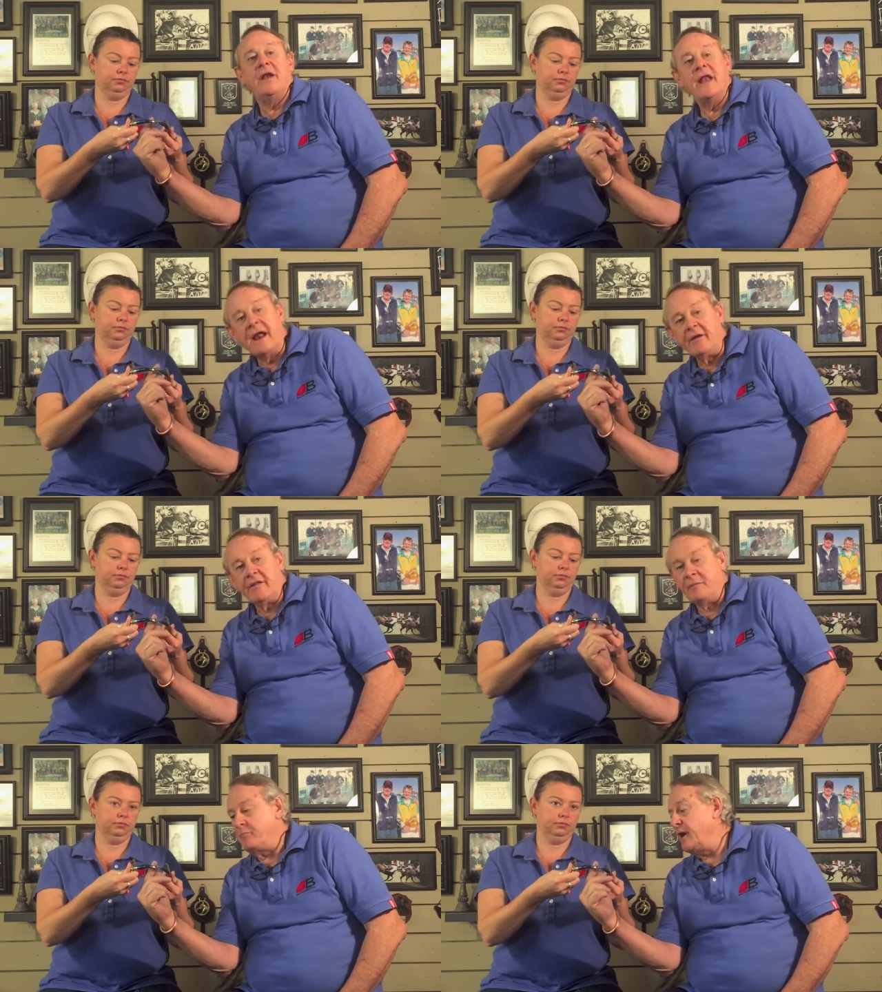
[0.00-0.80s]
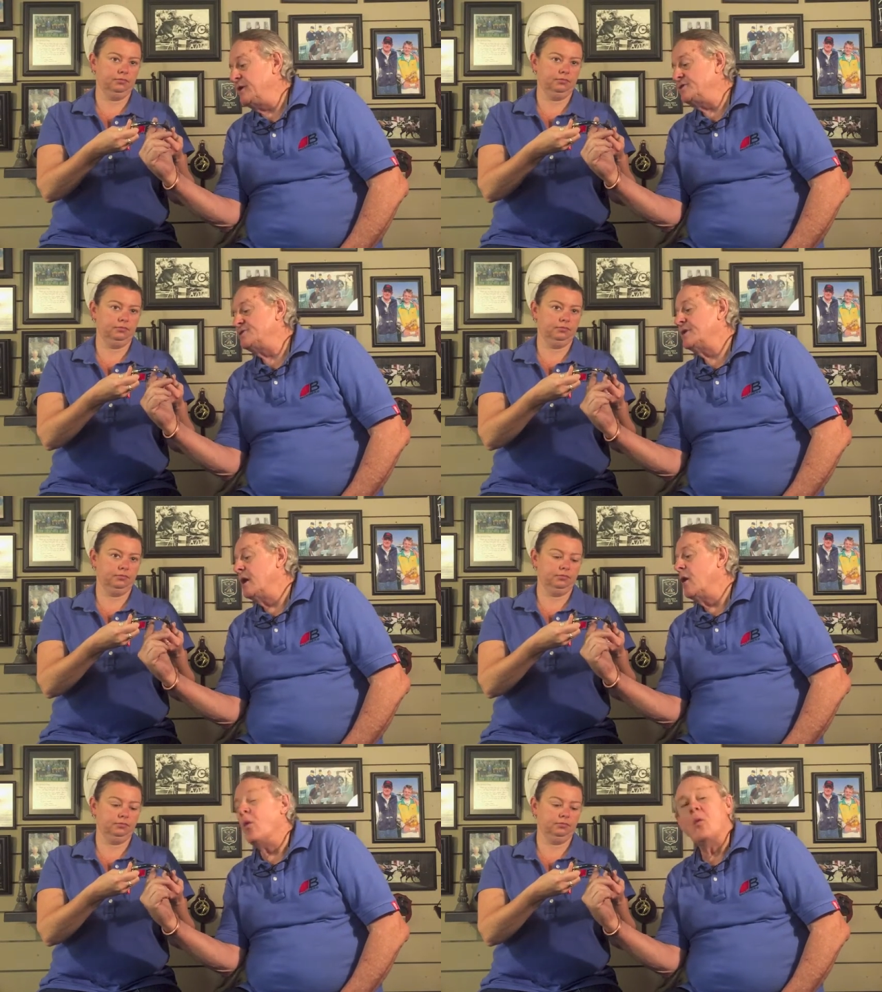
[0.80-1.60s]
Speaker 1: none on the pinch,
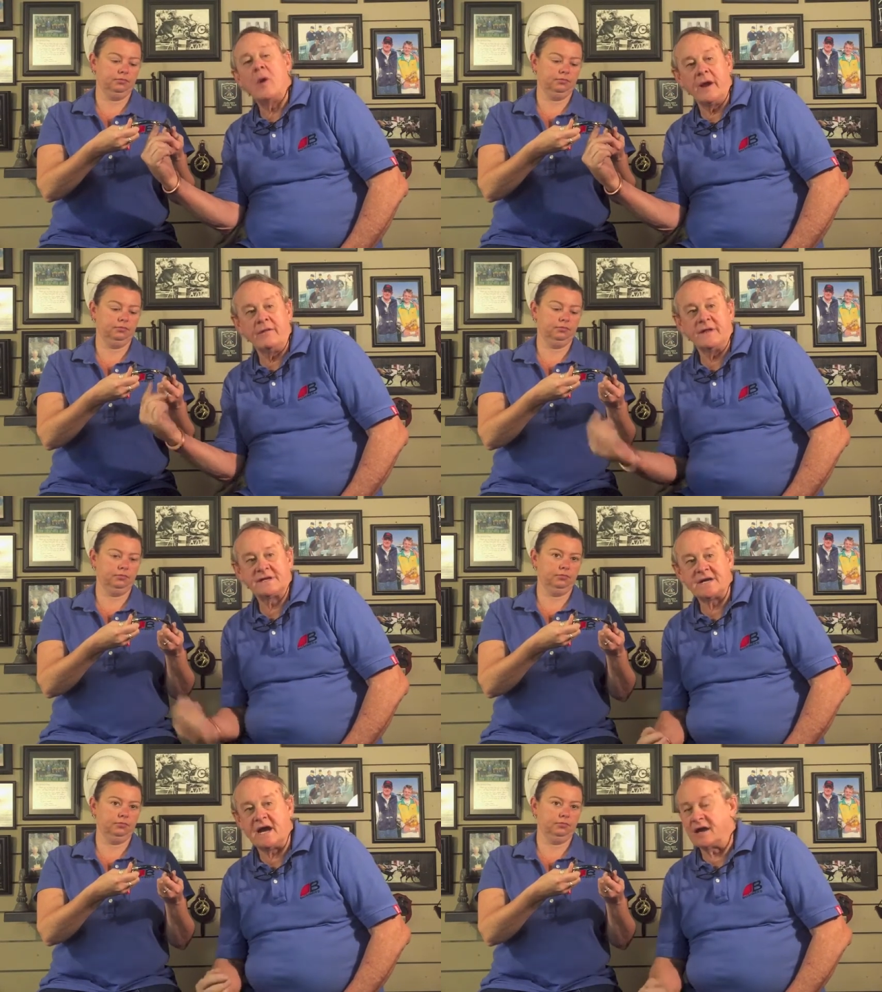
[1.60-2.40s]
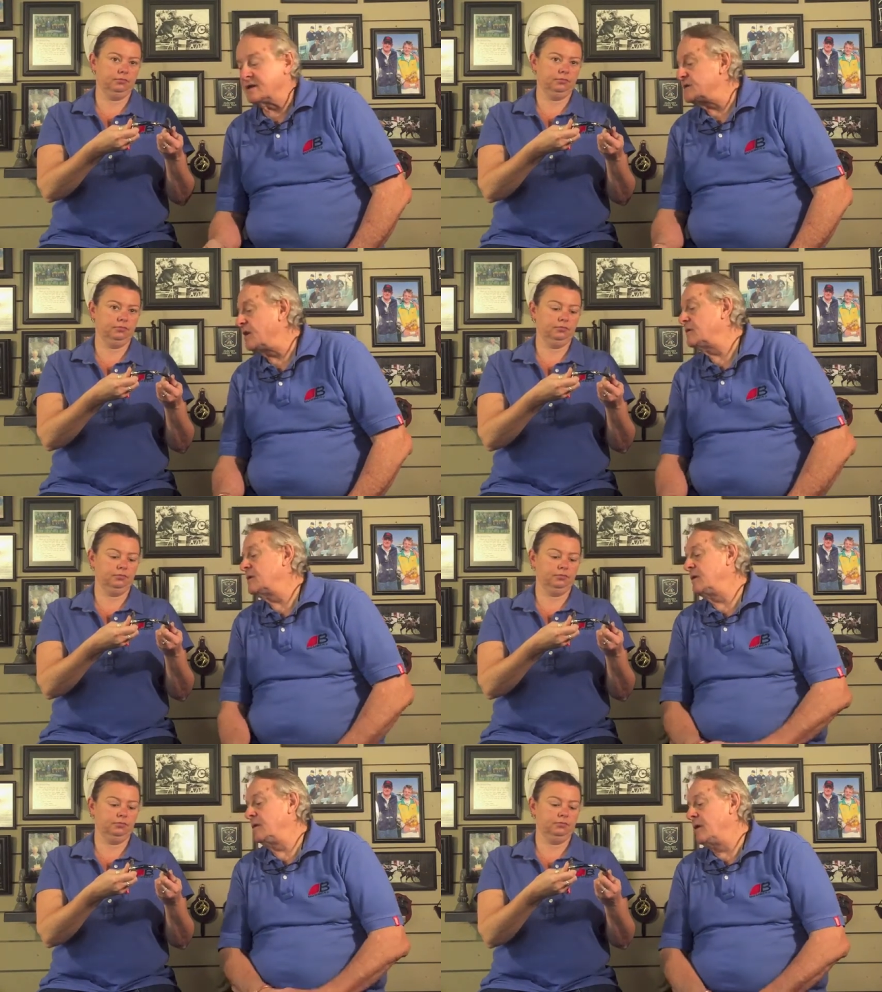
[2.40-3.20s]
one on the tongue.
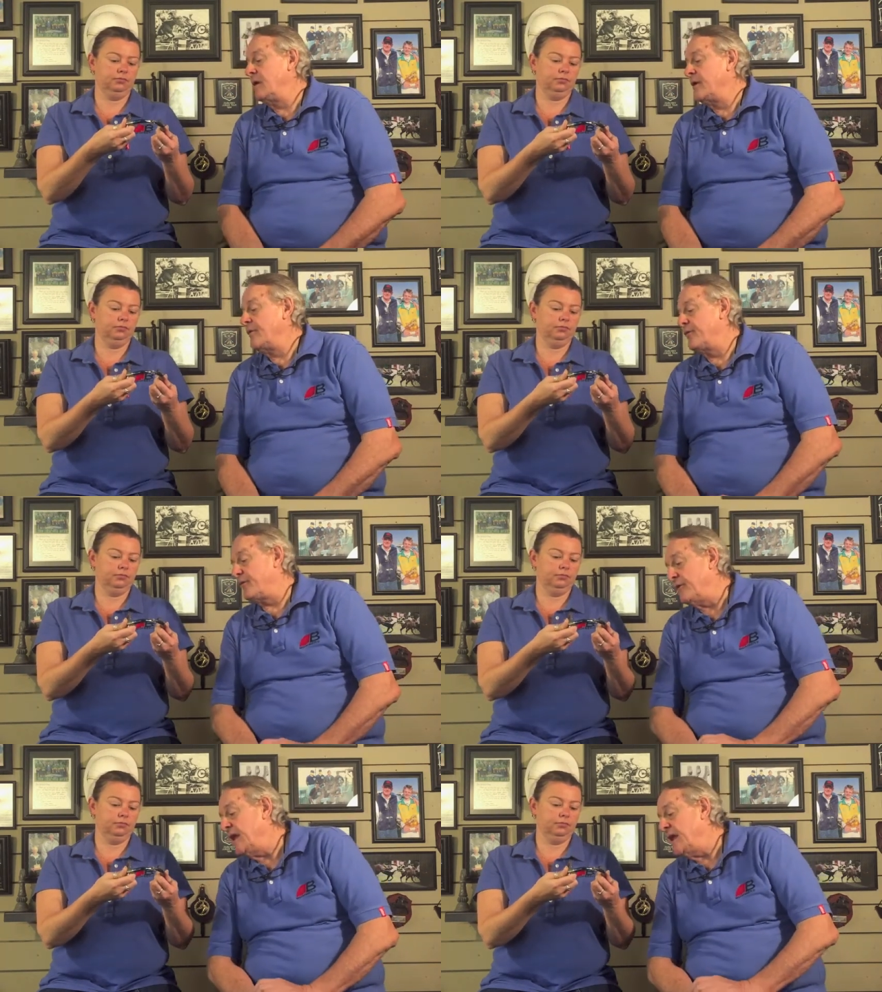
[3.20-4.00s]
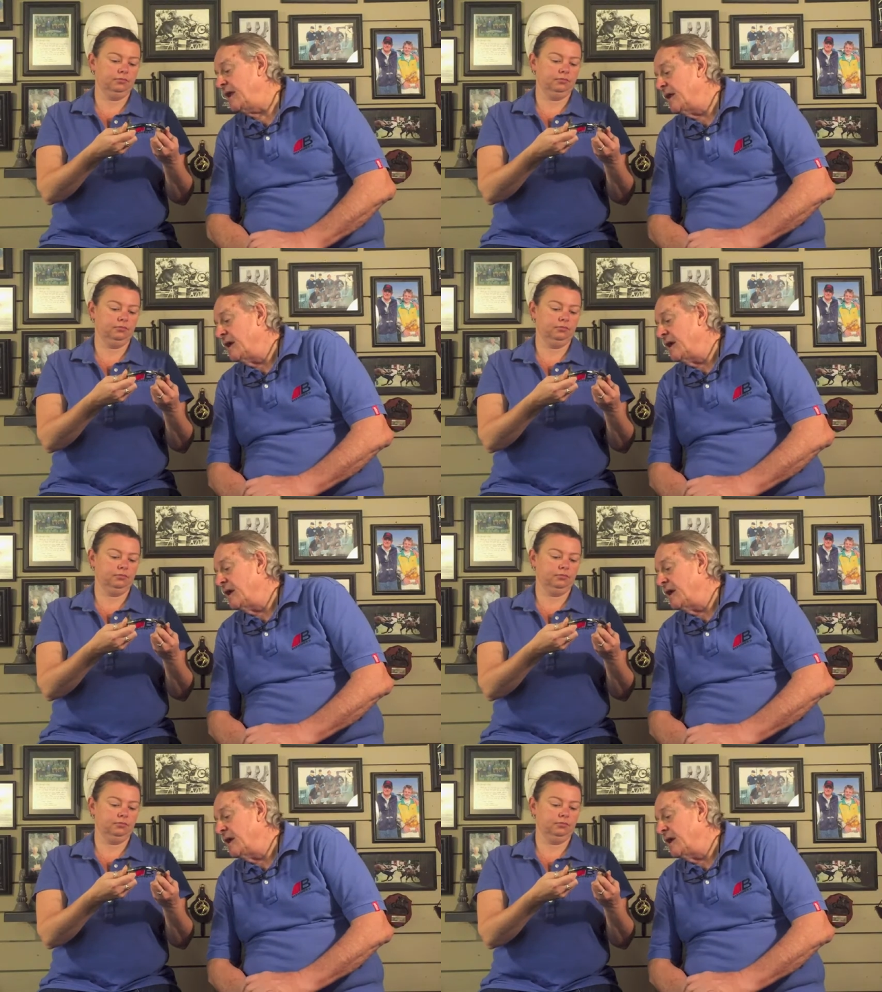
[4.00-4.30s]
Total three.